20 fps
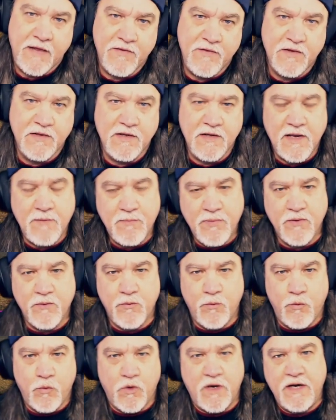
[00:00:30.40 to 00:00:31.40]
the
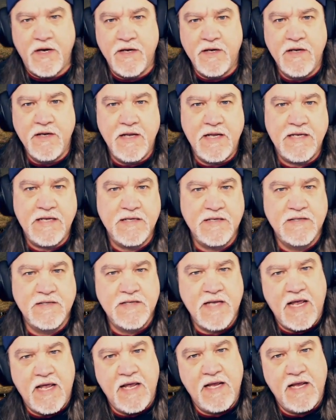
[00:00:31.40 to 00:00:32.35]
Leopard 1 is